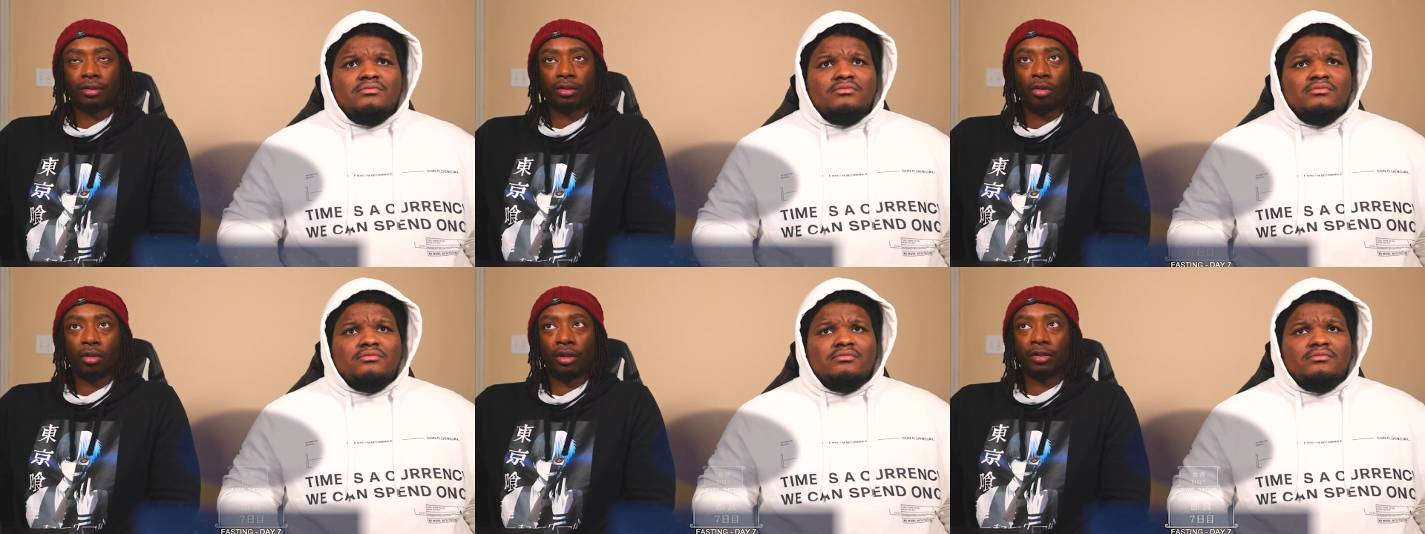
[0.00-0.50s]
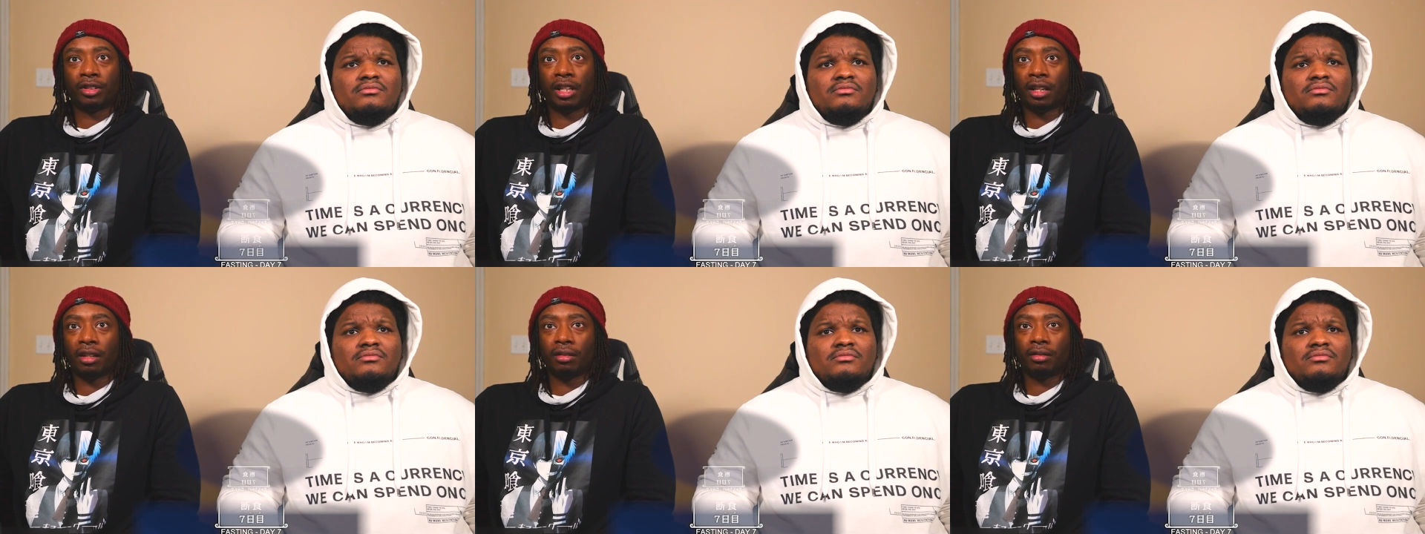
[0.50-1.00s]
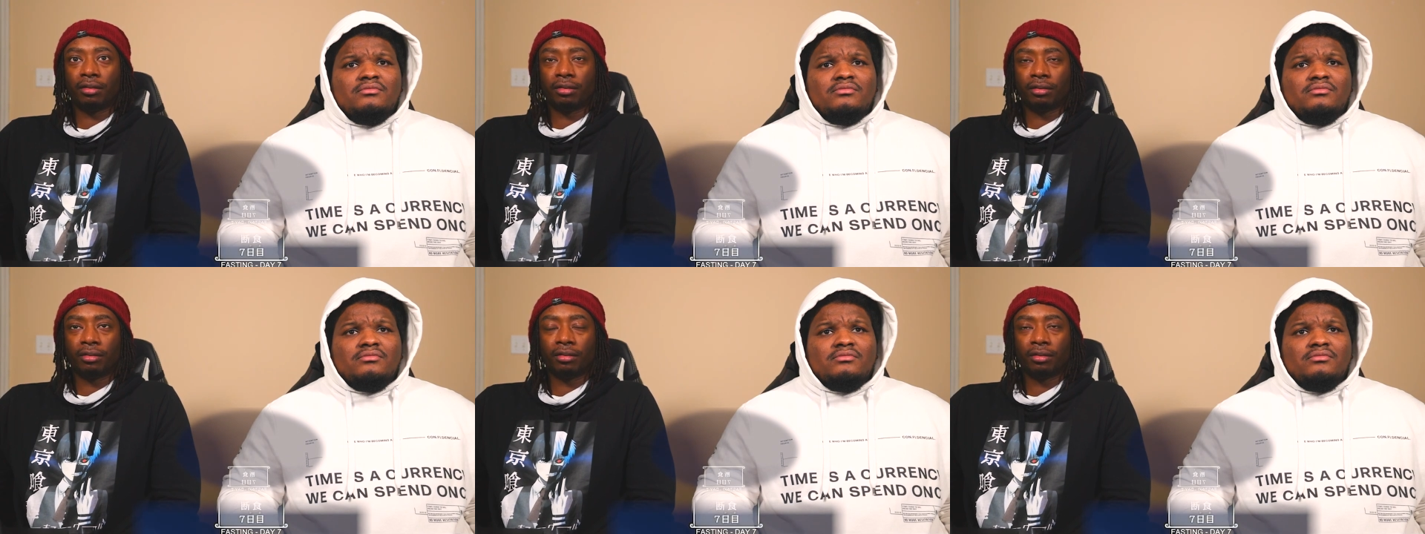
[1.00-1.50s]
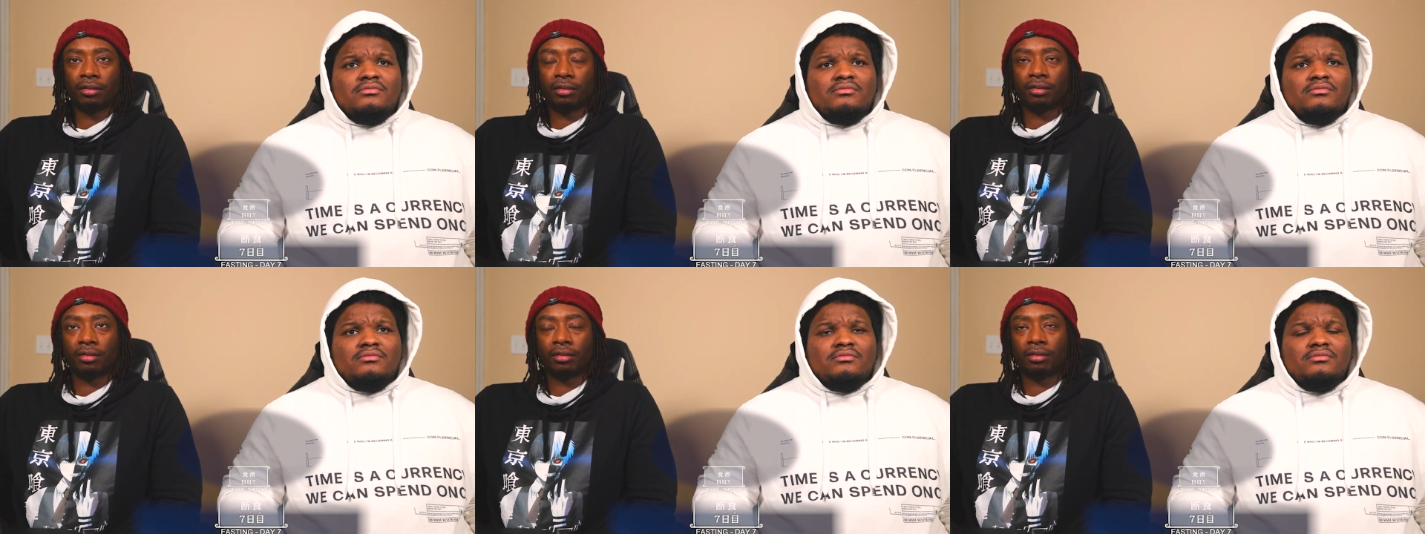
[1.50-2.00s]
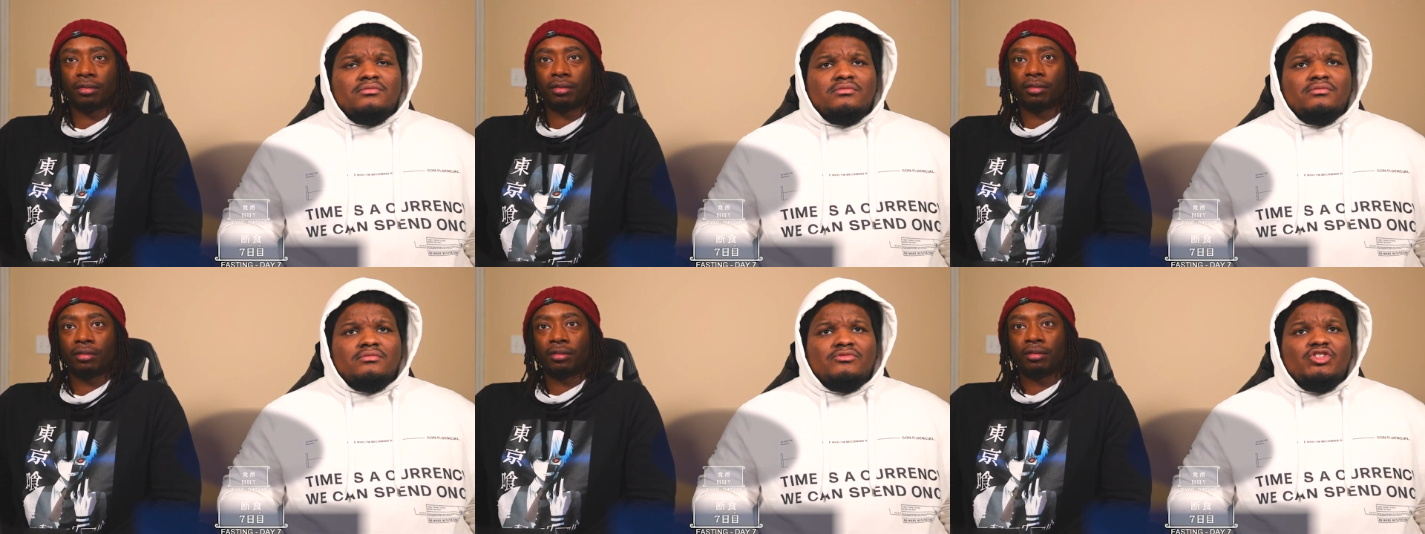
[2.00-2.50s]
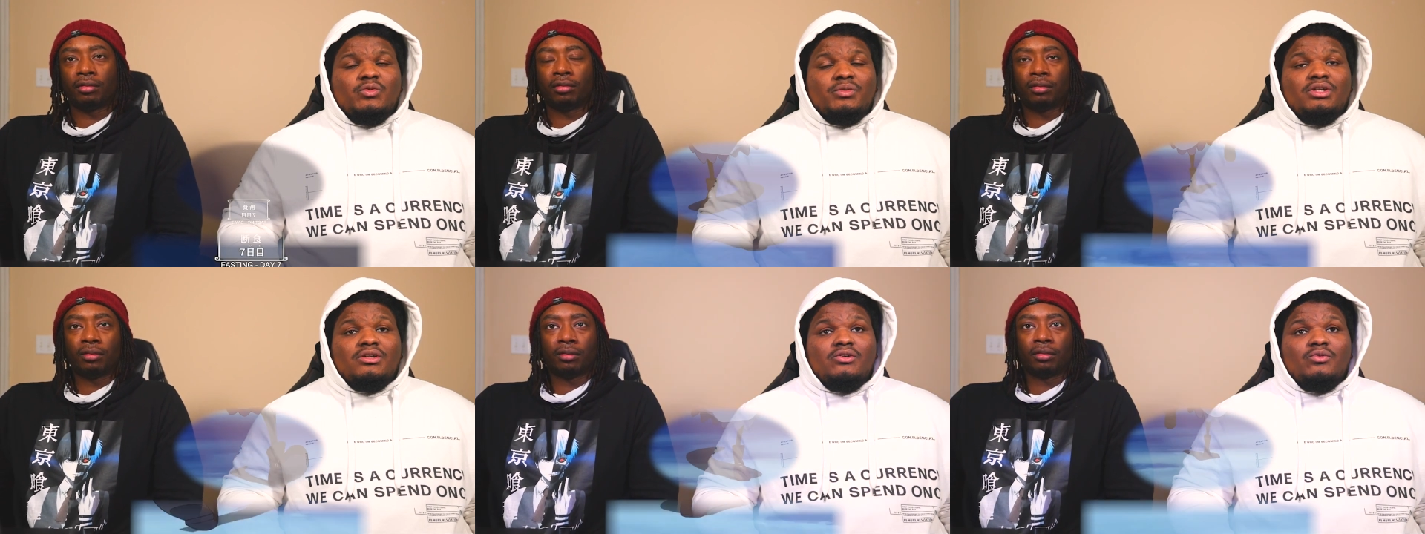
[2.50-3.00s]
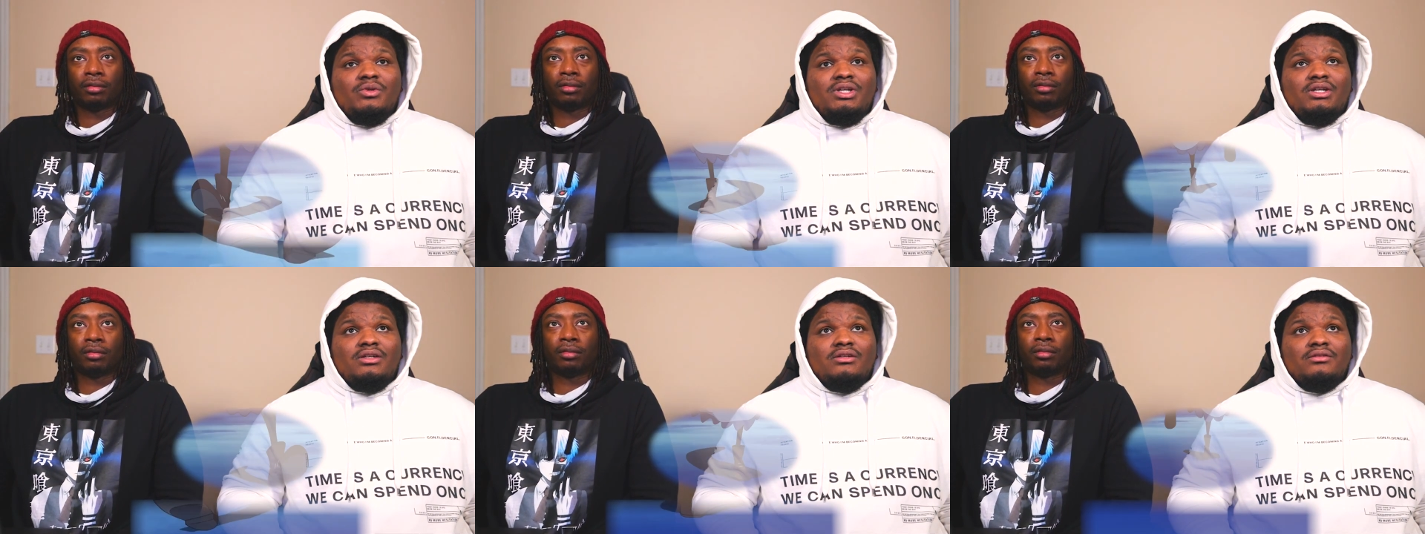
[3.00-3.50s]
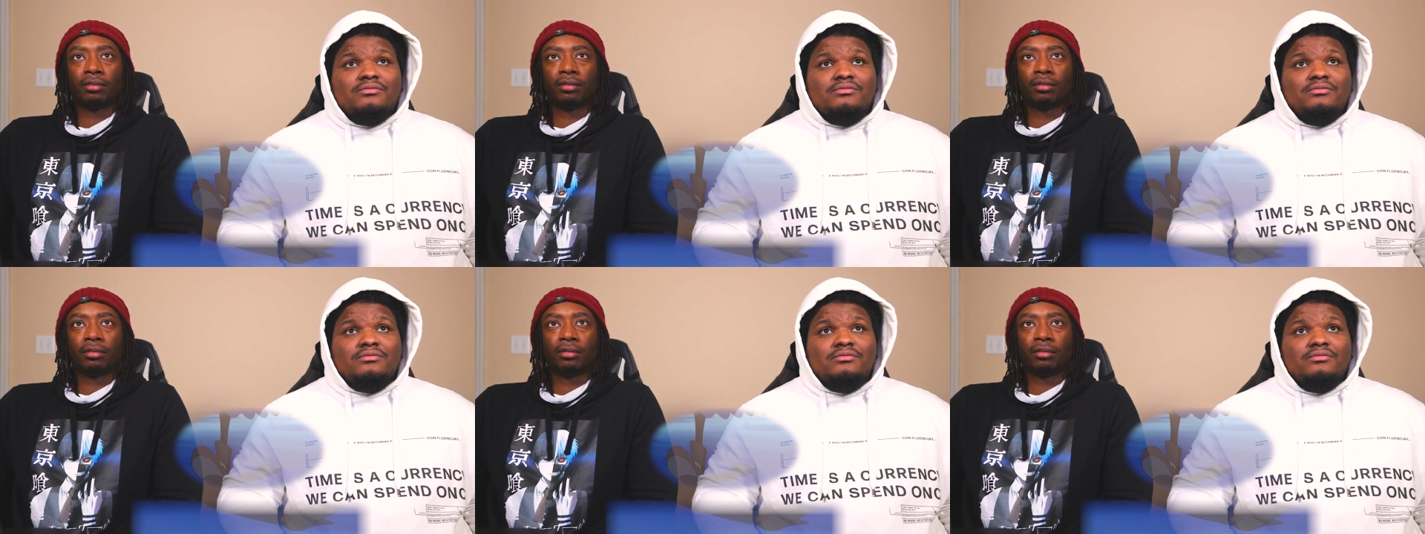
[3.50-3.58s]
Speaker 1: or her second. She went a whole week.